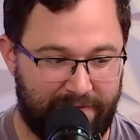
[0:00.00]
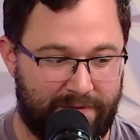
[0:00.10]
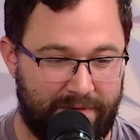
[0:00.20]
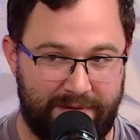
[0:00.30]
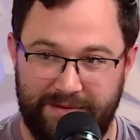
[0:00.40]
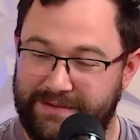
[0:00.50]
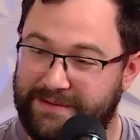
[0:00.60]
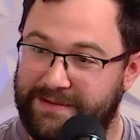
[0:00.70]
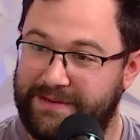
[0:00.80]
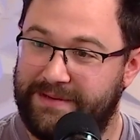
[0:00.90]
for a
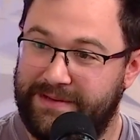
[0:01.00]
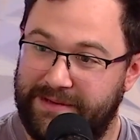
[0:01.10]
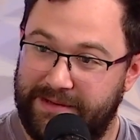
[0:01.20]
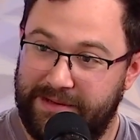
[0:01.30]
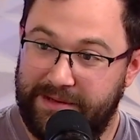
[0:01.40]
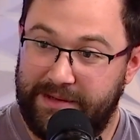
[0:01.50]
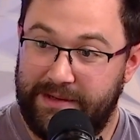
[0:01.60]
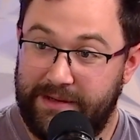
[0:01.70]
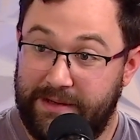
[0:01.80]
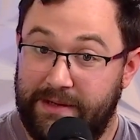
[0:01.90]
17-minute
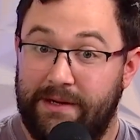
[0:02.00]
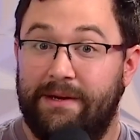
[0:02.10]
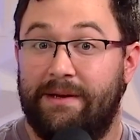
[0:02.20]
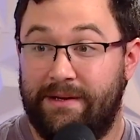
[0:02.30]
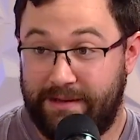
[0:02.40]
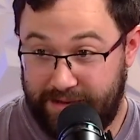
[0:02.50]
film,